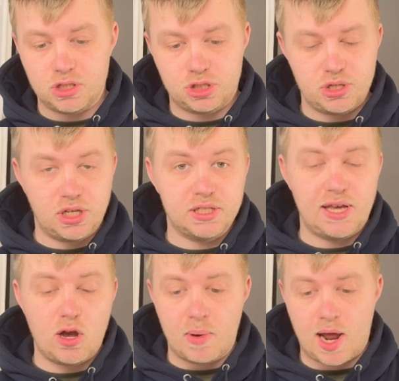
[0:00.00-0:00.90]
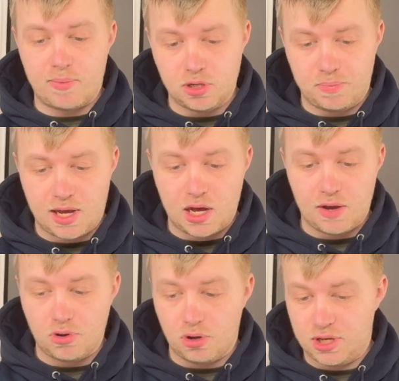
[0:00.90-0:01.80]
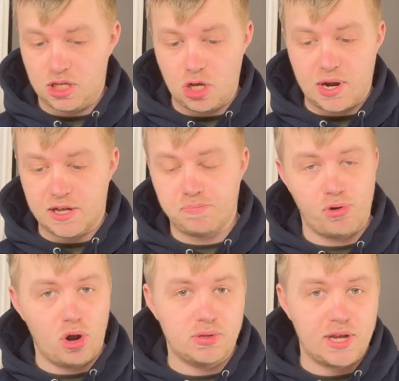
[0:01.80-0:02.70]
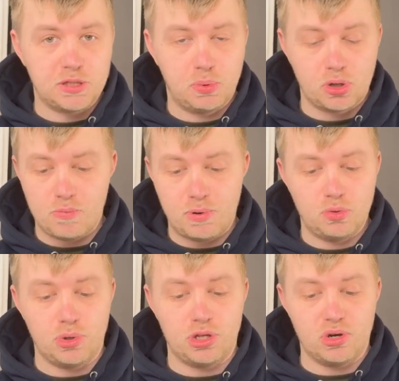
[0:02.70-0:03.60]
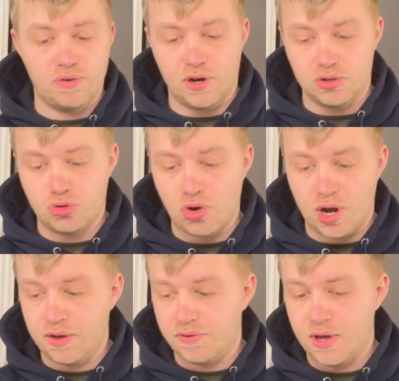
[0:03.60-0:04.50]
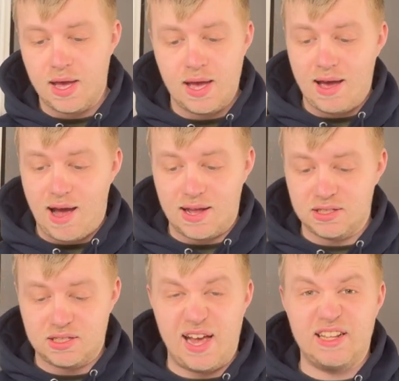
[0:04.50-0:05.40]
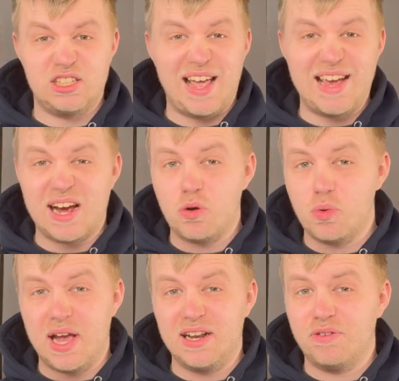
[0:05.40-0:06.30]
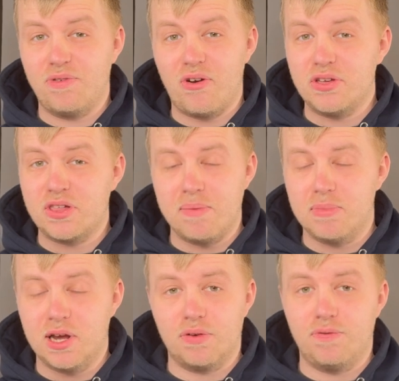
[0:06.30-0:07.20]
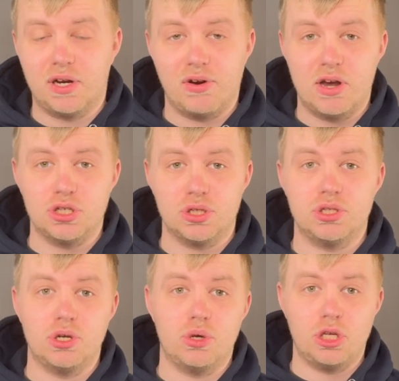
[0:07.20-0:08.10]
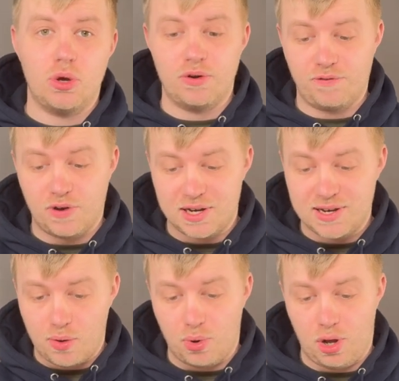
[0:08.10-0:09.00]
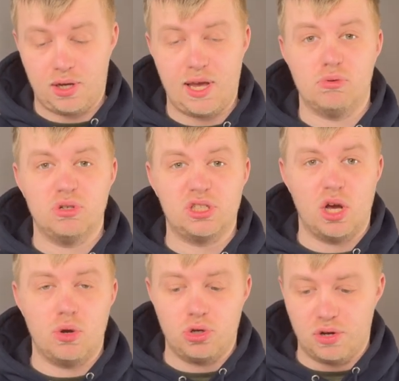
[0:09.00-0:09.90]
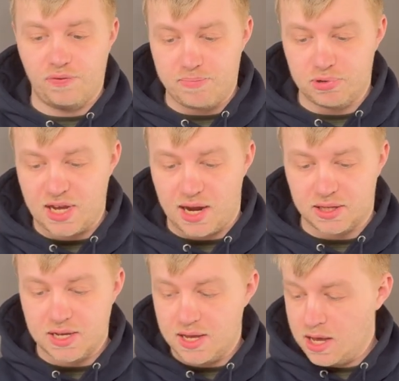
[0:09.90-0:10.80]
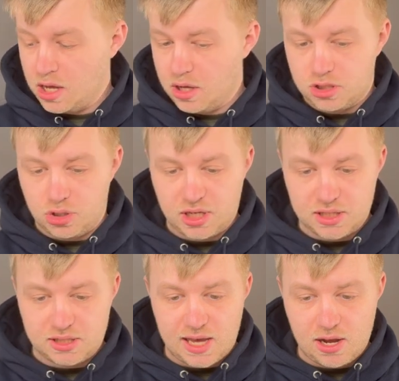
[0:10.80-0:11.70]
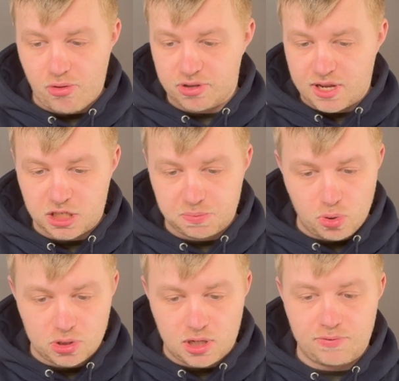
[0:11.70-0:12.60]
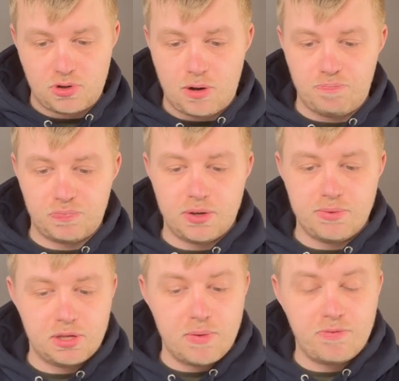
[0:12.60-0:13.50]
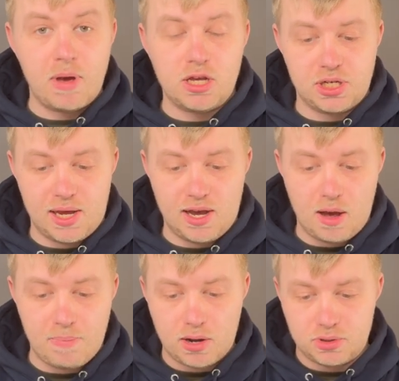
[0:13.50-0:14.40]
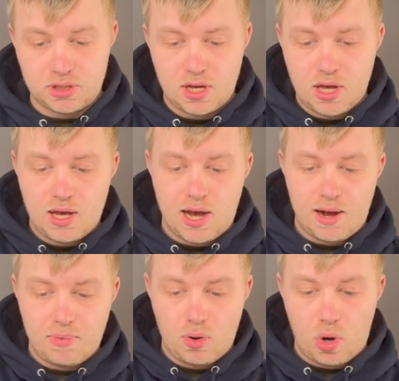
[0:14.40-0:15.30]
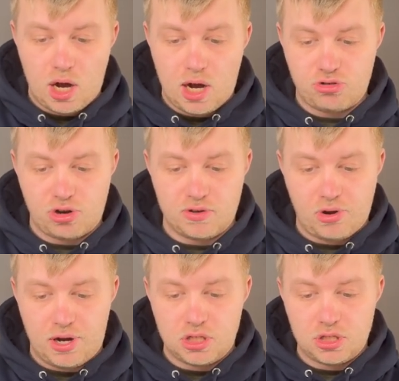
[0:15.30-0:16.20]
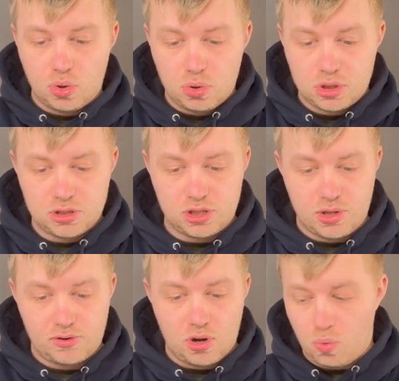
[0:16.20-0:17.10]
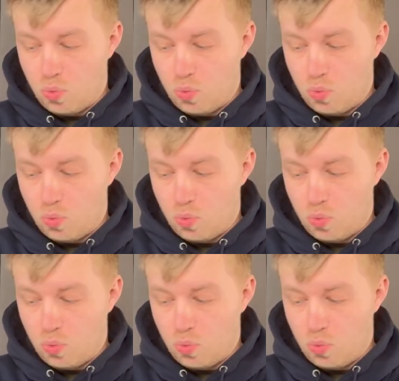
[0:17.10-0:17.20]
so as you can see on my laptop here, I've got the UNAS Pro dashboard open with Unified Drive, and it's laid out in a very similar configuration to UniFi Network and also UniFi Protect. So as you can see on the dashboard, I've got some information here about um, what hard drives I've got installed. So they've got